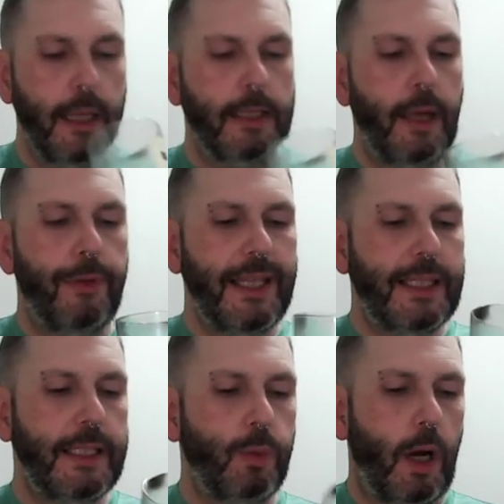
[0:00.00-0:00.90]
Now this
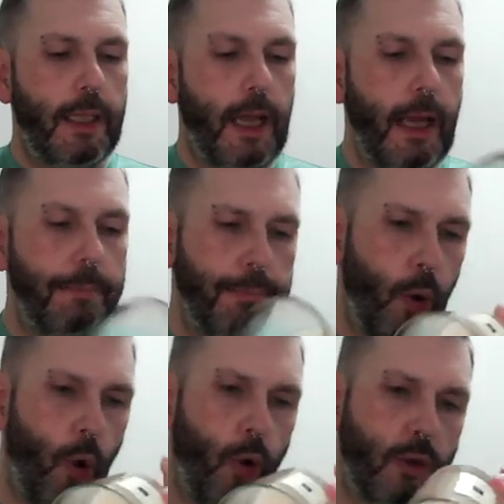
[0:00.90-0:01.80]
is one I
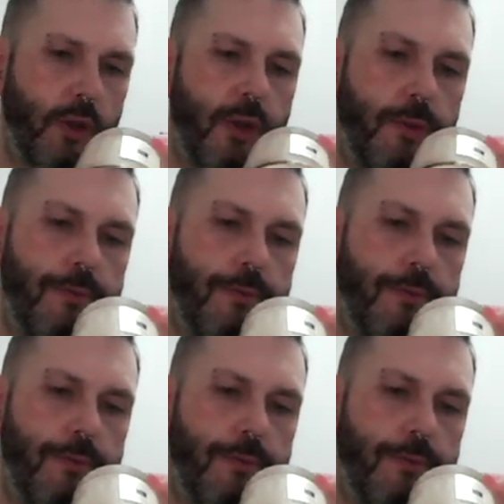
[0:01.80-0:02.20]
bought,